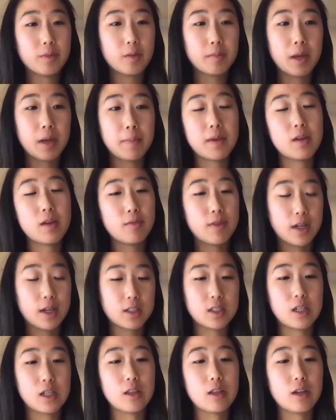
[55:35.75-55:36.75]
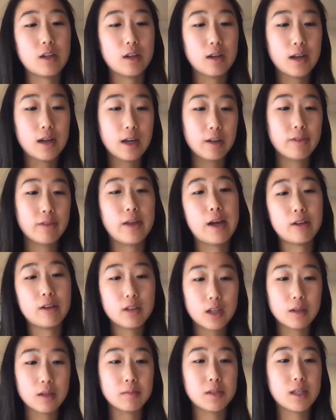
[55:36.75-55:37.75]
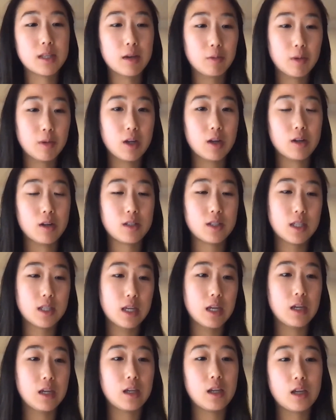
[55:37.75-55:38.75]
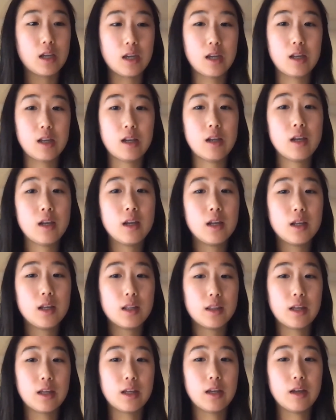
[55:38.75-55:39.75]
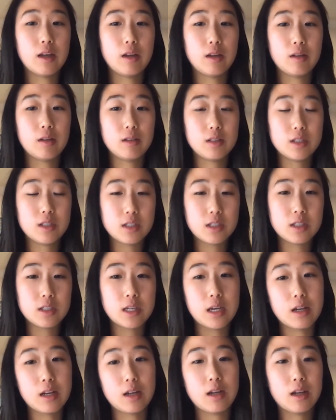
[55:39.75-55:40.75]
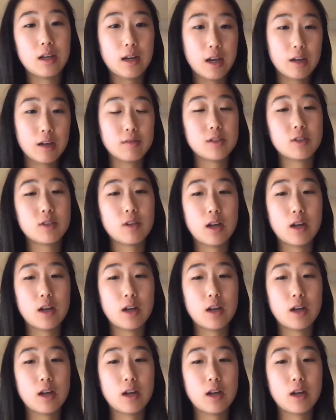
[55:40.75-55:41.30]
might be affecting their health outcomes that we are seeing in the data and health